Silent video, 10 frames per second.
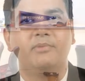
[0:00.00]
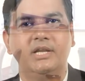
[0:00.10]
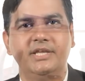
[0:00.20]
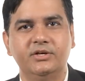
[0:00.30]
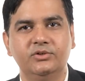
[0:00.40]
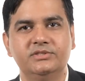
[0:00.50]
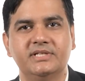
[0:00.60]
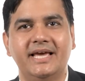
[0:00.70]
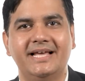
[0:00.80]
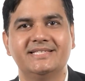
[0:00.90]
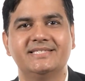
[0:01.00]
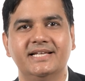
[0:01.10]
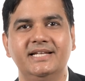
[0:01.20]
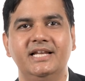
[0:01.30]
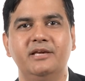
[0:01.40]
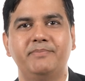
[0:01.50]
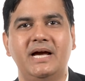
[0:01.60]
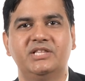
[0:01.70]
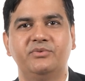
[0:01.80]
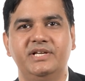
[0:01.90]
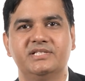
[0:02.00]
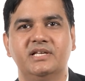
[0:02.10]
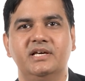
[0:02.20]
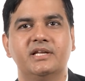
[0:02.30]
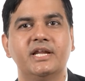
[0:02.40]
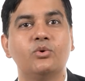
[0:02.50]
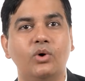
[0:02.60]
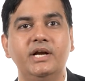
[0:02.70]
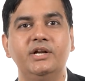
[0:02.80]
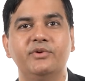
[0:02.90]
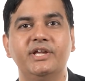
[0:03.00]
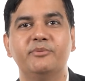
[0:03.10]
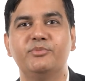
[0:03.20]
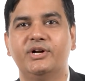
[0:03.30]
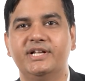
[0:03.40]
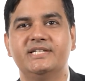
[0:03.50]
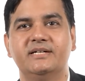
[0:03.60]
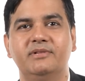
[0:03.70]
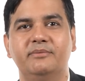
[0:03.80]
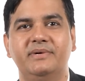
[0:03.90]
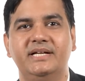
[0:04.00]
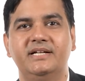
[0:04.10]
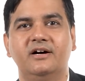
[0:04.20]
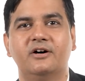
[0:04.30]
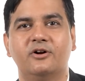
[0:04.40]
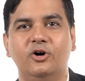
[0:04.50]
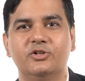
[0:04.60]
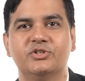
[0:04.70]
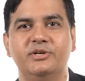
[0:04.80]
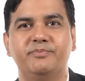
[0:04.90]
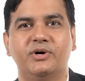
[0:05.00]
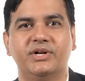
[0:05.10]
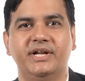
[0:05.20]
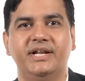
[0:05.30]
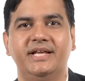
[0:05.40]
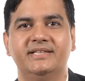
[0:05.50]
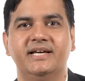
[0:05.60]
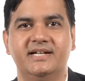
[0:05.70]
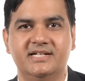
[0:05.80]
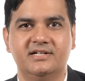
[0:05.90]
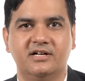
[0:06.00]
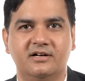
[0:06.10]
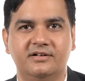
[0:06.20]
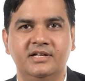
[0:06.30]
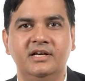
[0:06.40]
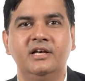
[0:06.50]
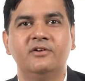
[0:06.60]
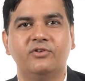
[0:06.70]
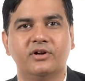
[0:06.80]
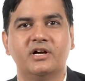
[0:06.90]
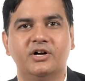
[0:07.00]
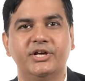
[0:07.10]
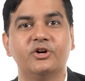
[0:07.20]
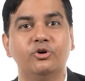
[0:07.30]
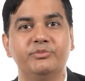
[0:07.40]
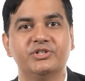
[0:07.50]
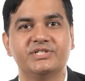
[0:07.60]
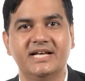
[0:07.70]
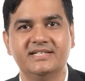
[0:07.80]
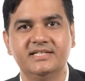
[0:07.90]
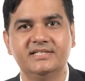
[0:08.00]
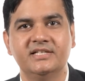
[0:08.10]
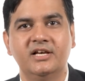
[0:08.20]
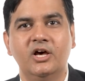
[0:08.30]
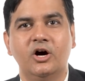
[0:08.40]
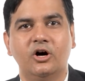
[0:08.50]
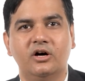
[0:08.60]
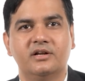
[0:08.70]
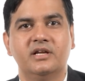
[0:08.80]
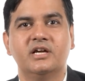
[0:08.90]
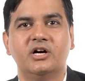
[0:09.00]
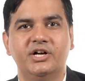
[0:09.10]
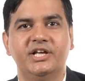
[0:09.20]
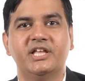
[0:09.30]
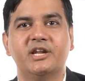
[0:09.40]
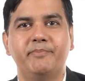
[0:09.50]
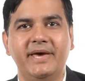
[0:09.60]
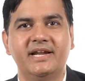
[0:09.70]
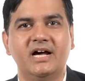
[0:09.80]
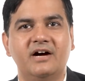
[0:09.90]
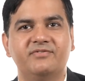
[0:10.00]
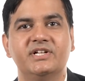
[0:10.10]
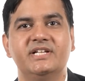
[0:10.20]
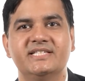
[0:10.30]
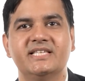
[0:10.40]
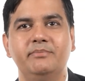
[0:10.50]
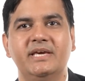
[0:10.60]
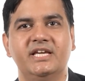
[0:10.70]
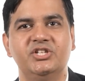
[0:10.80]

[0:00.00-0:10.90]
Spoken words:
molecules and signaling pathways required during embryonic development are also important in the adult heart for cardiac homeostasis or cardiac repair after ischemic